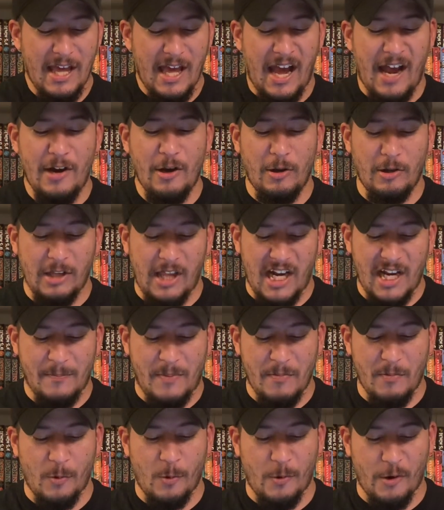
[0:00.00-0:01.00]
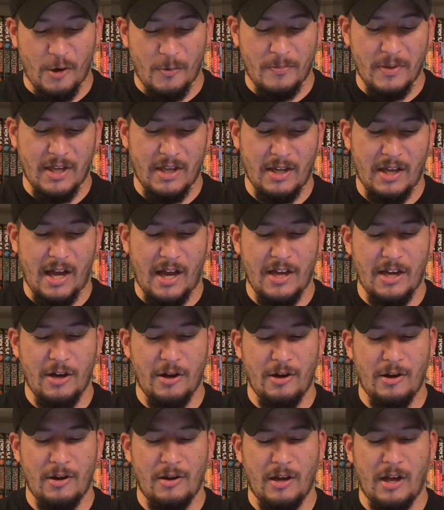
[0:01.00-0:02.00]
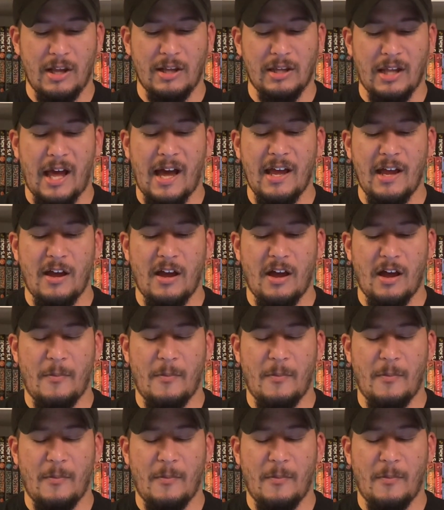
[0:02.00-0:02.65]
I know a lot of people will be. I hear a lot